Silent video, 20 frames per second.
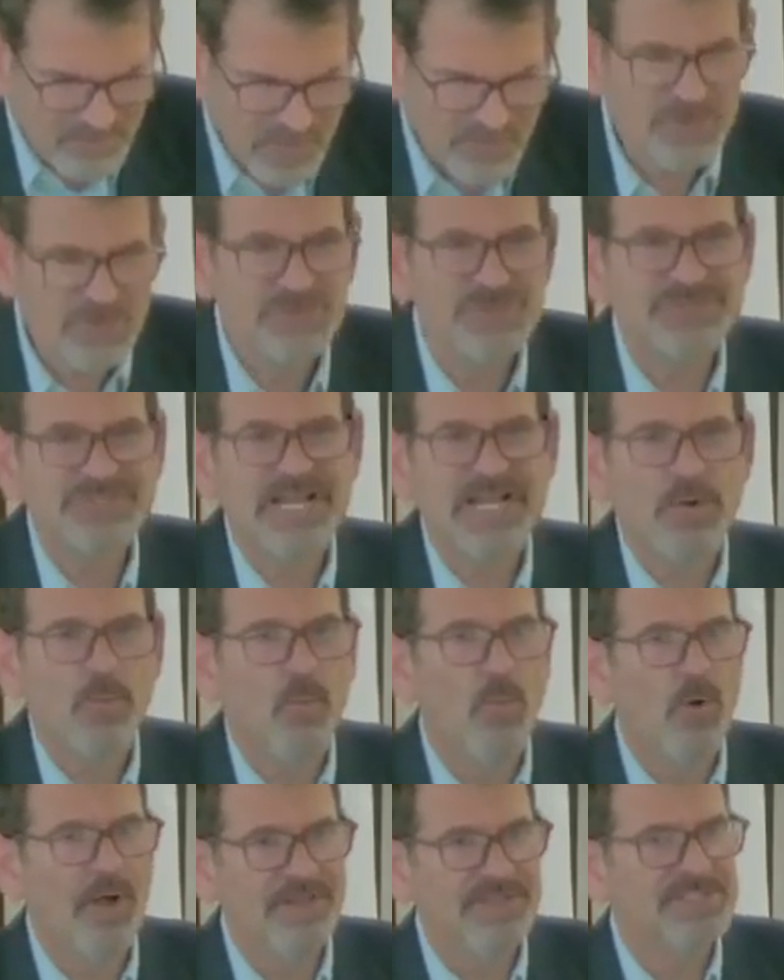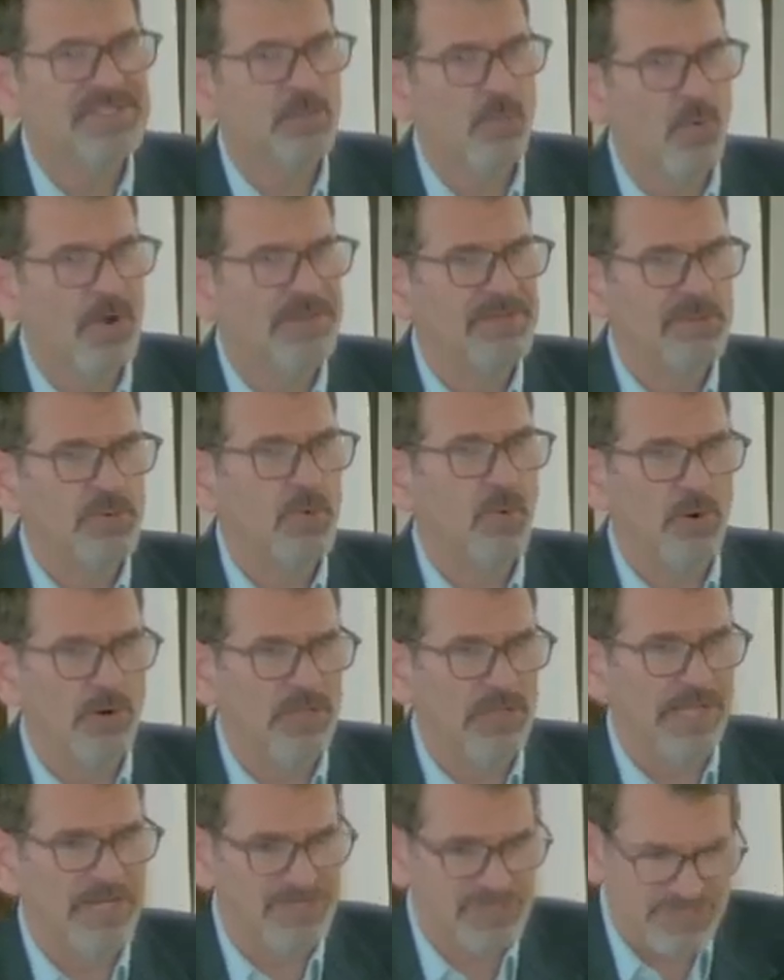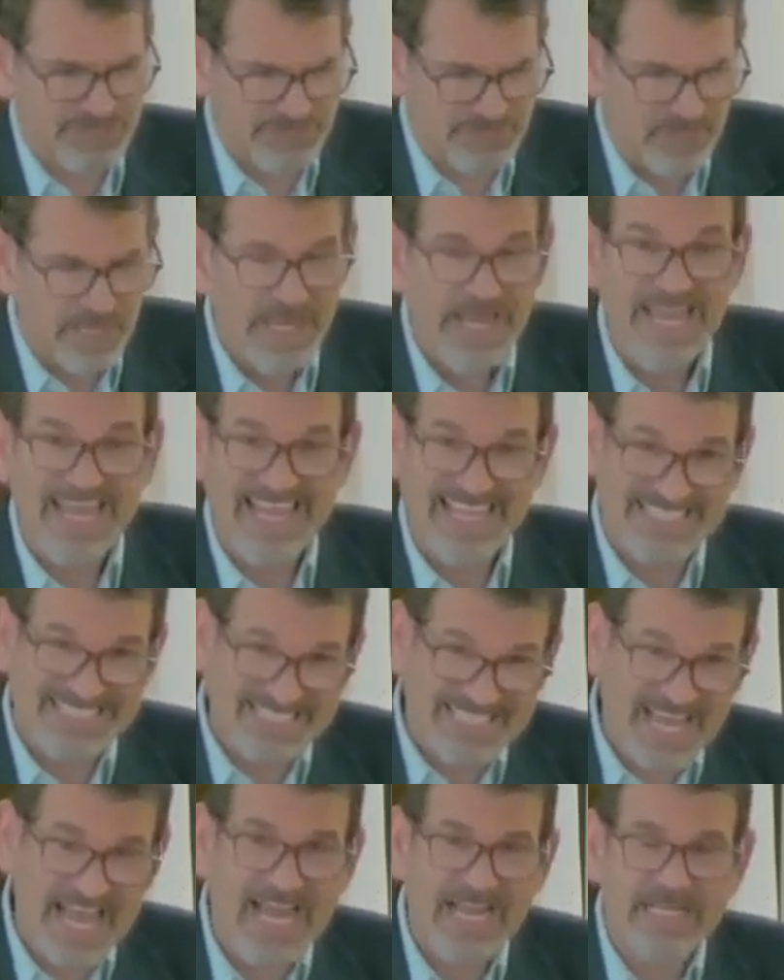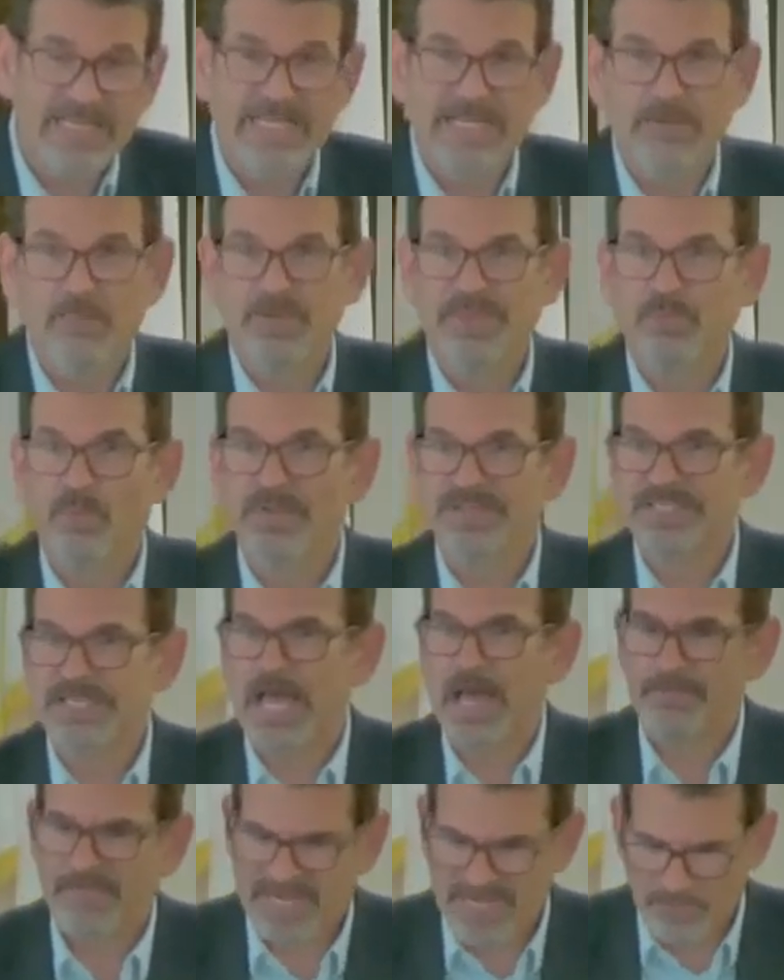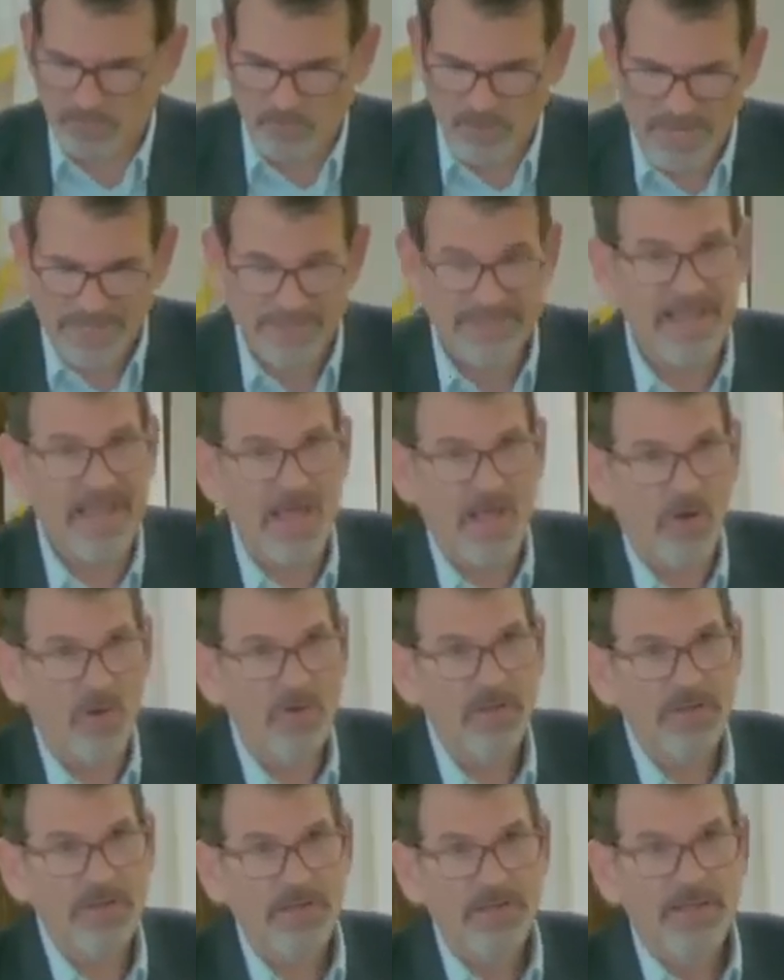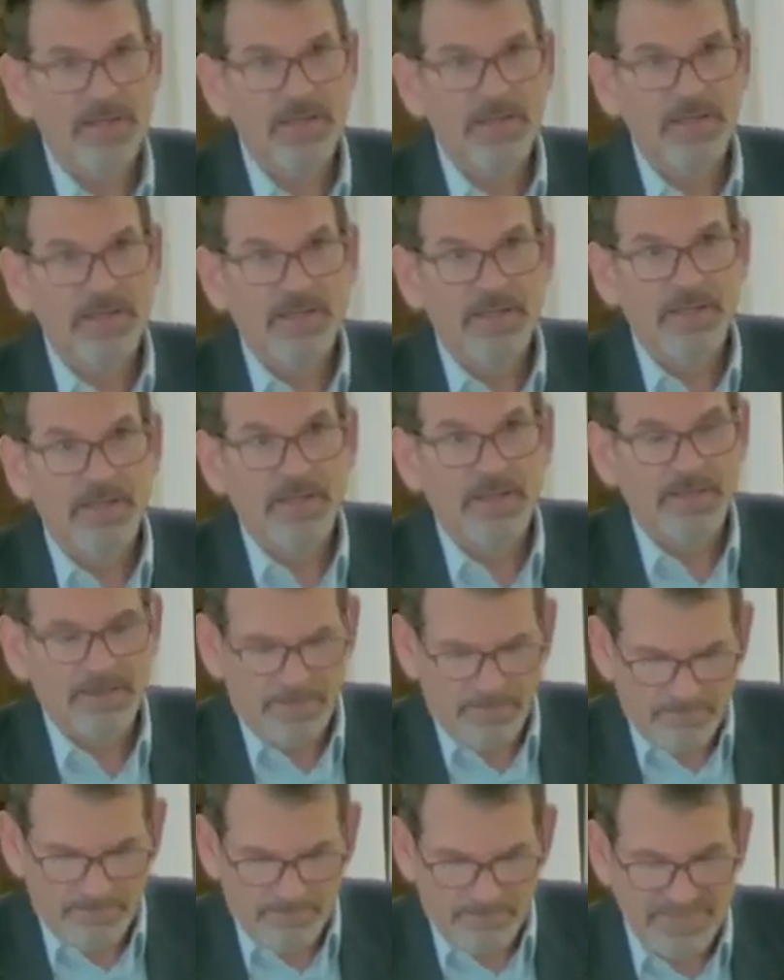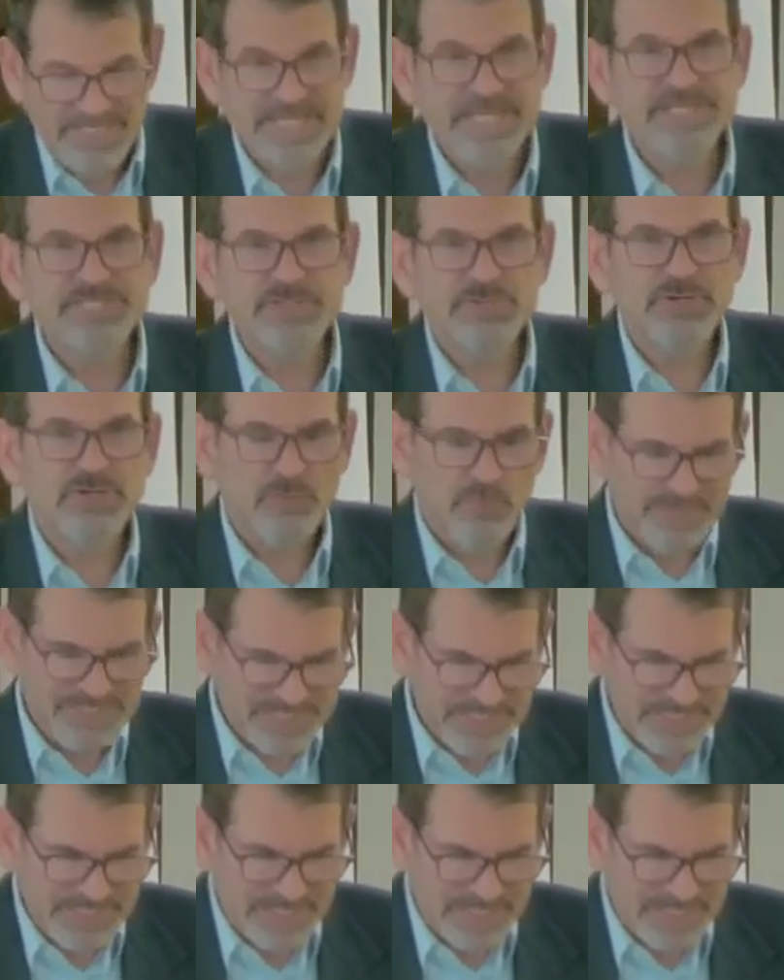There's not a one-to-one correlation exactly with what's happening right now, but Israel was in